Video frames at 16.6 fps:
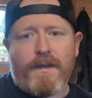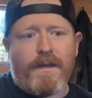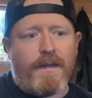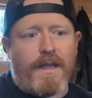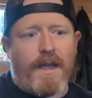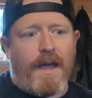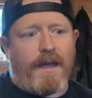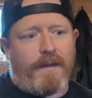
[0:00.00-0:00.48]

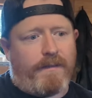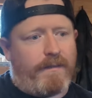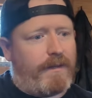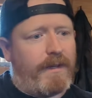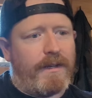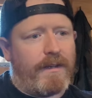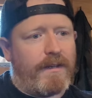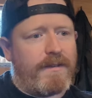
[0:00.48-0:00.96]
yeah,
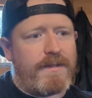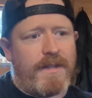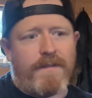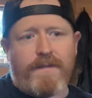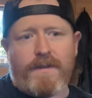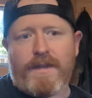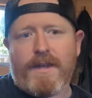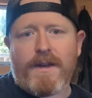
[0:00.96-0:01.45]
he doesn't
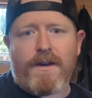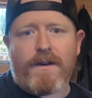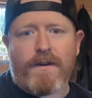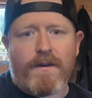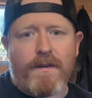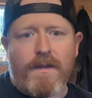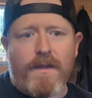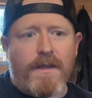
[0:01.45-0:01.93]
even
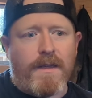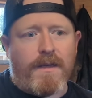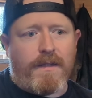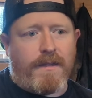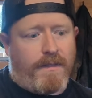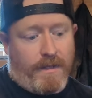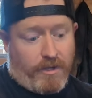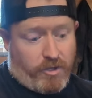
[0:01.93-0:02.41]
care.
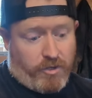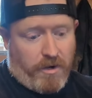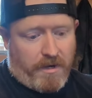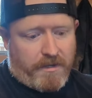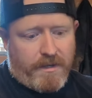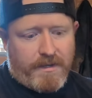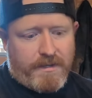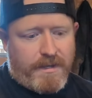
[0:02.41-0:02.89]
The
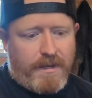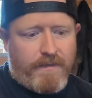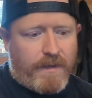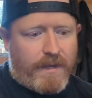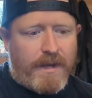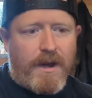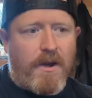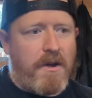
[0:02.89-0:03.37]
truck doesn't even
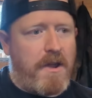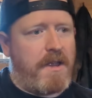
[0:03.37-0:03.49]
care.